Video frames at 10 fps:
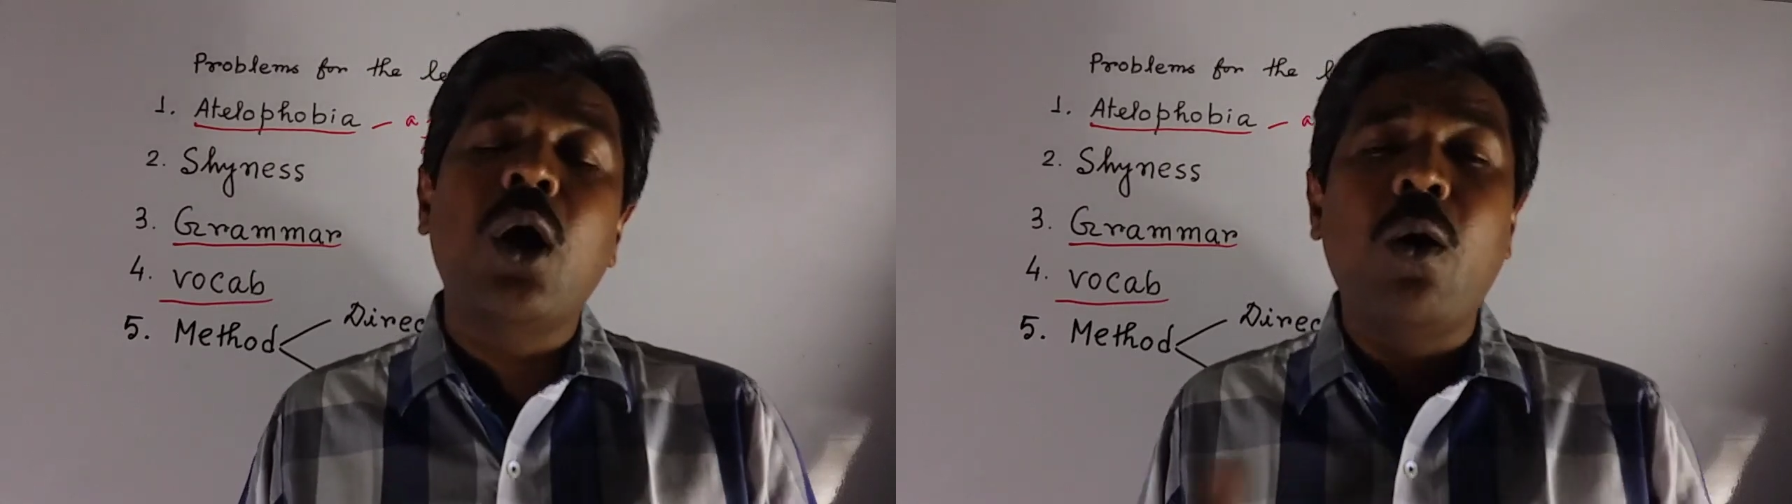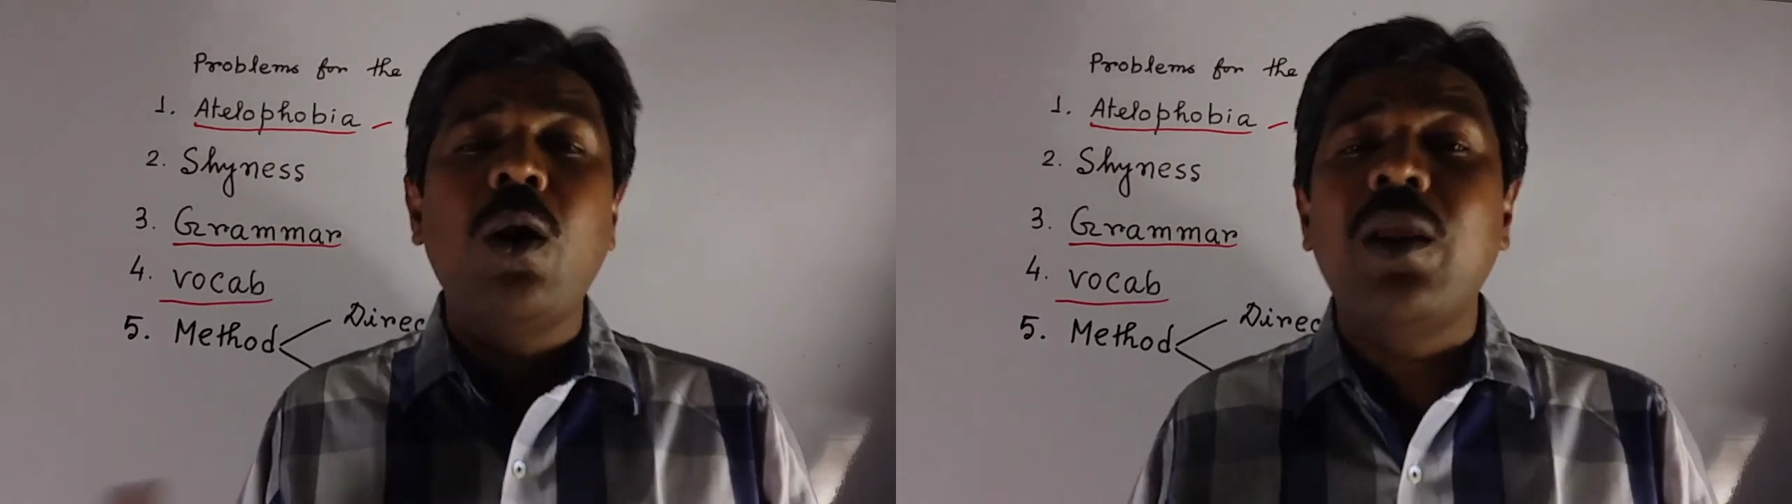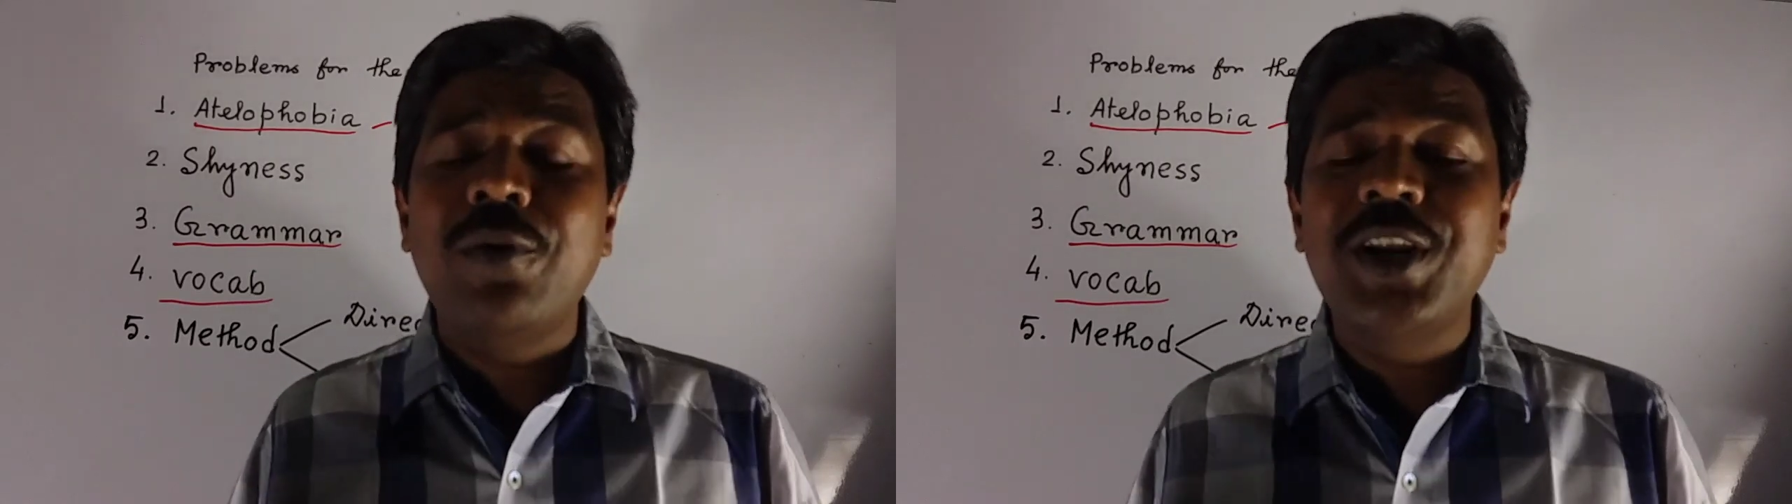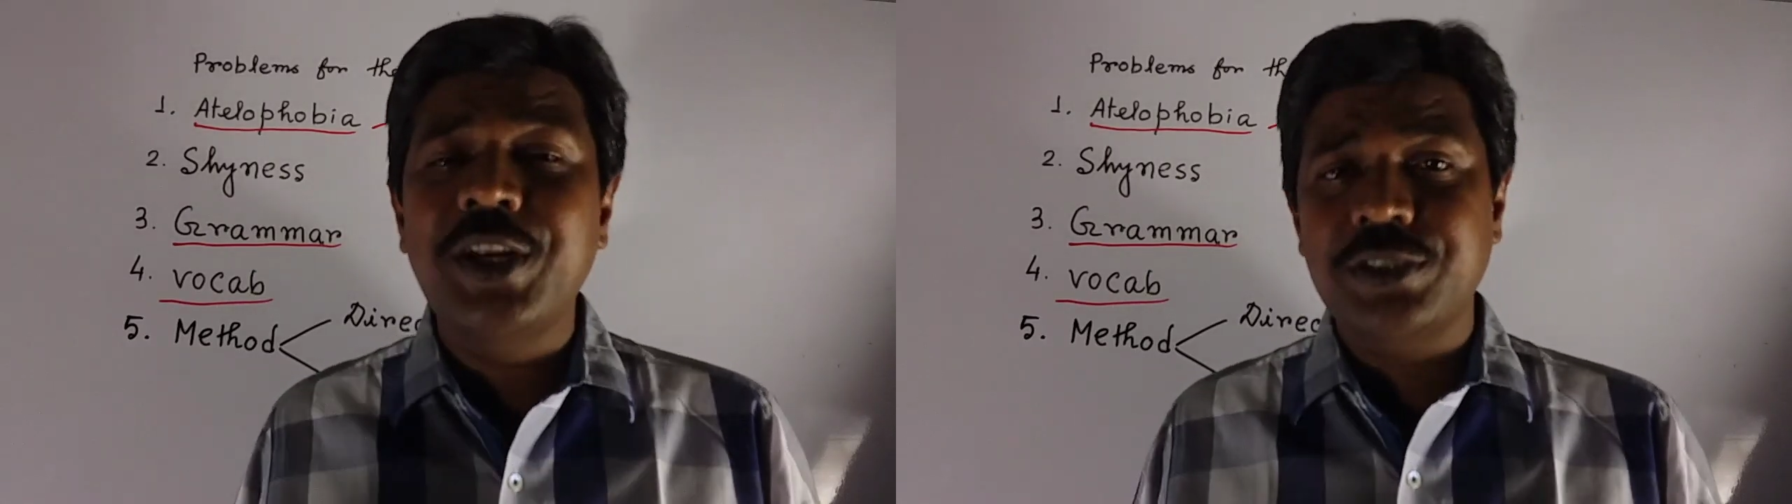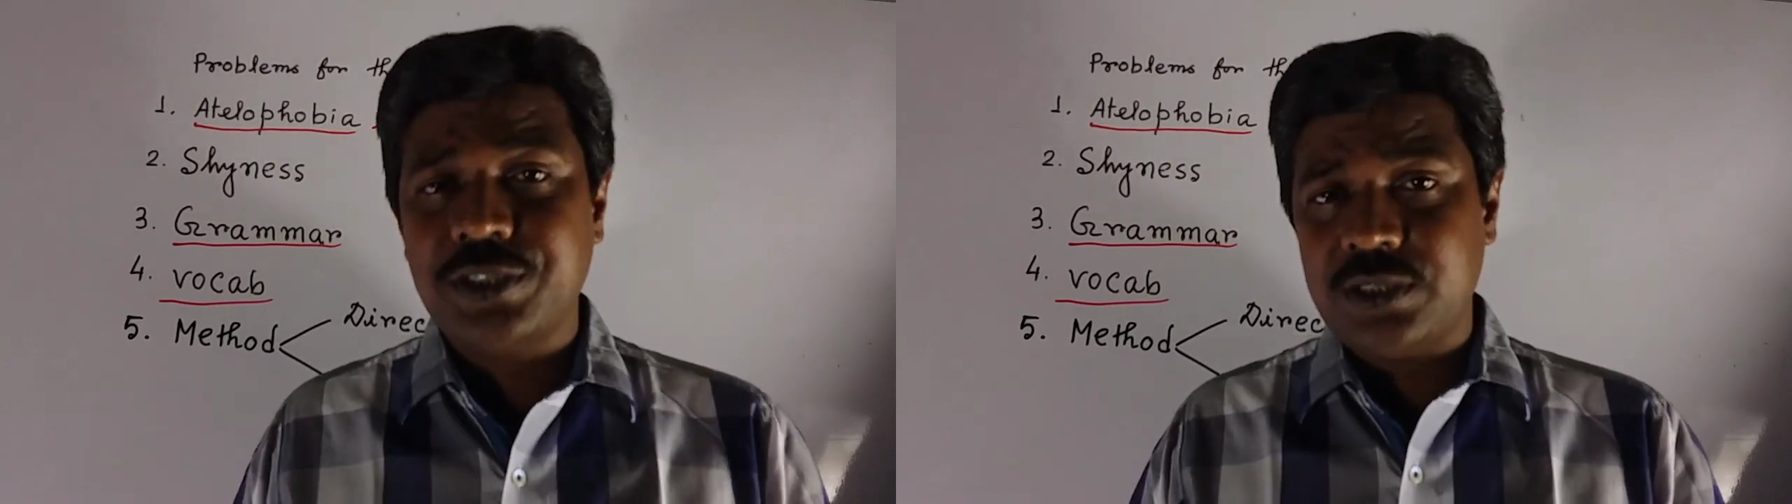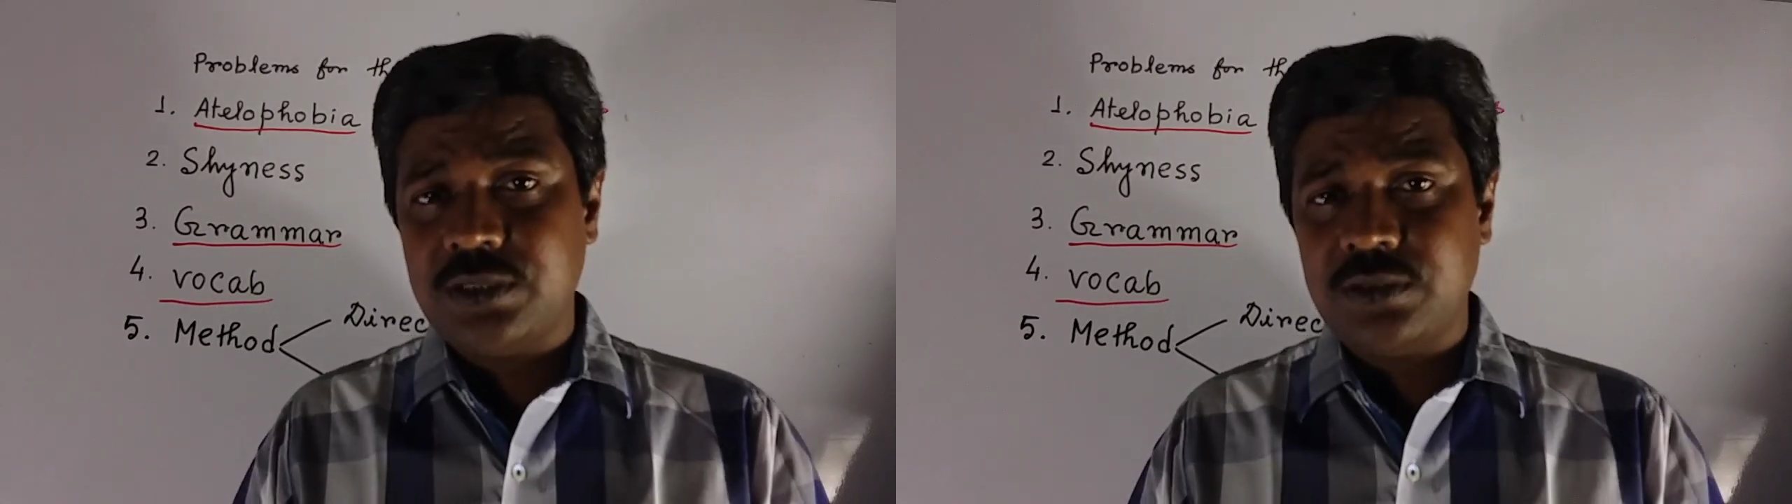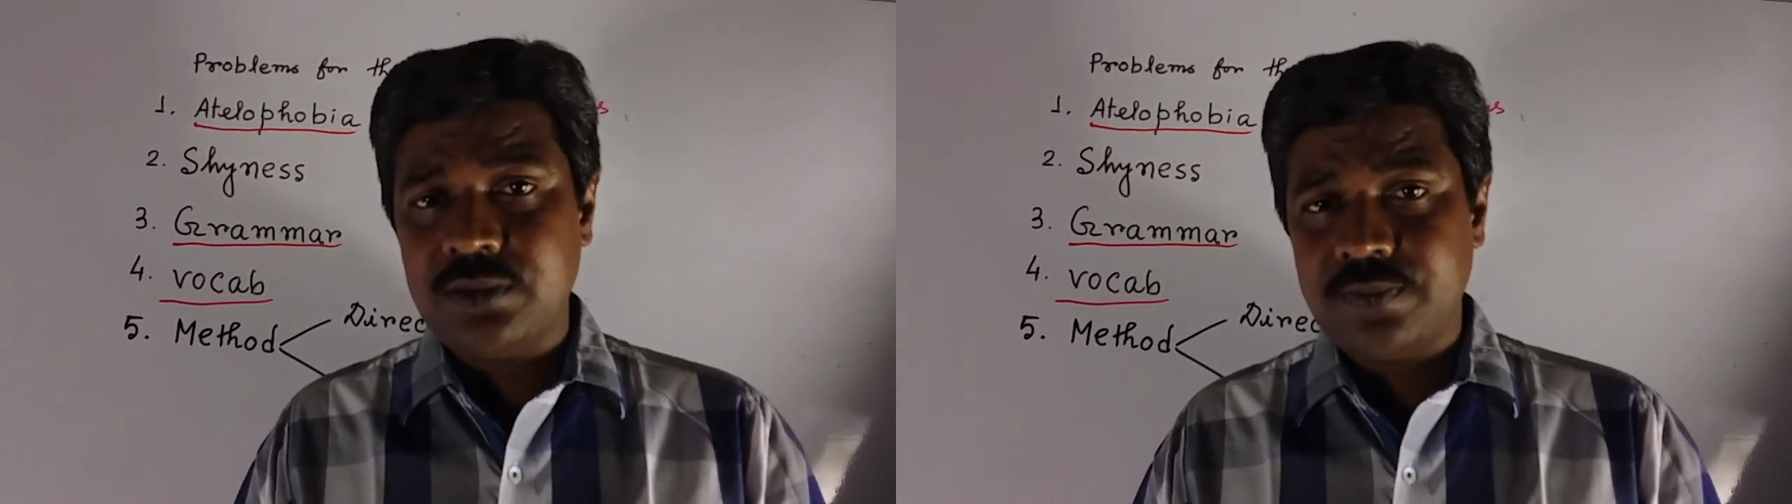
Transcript: all our needs